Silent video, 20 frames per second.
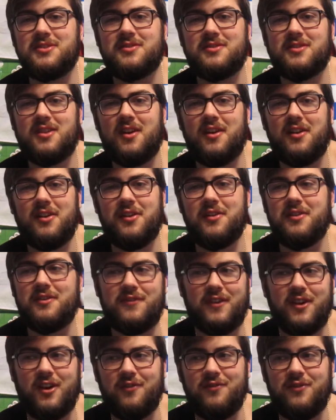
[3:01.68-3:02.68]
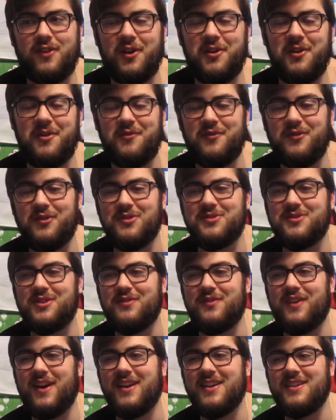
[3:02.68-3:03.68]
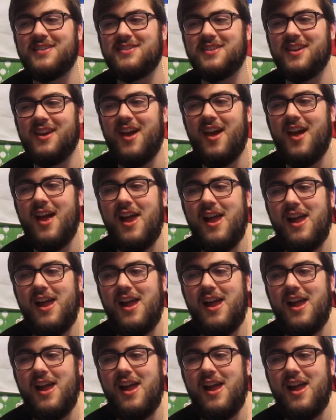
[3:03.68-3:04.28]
is kind of the only thing I've known him for so far this year.